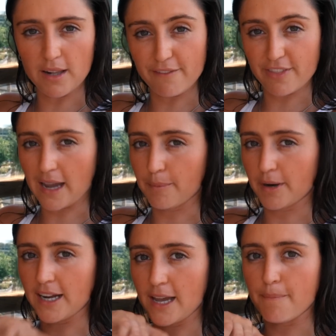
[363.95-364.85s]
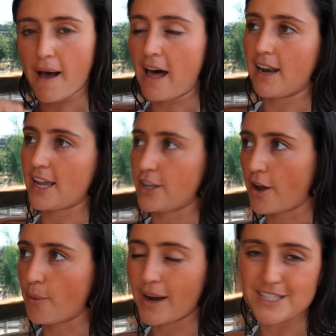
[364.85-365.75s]
I'll leave the camera here, but I'll let you
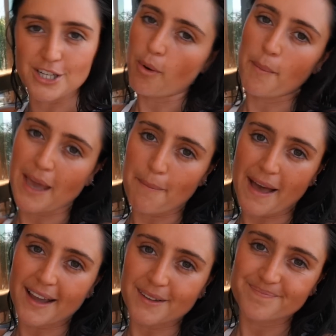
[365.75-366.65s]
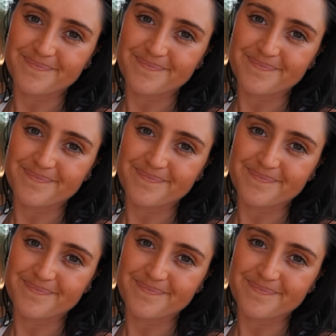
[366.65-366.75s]
know what I do when we get back.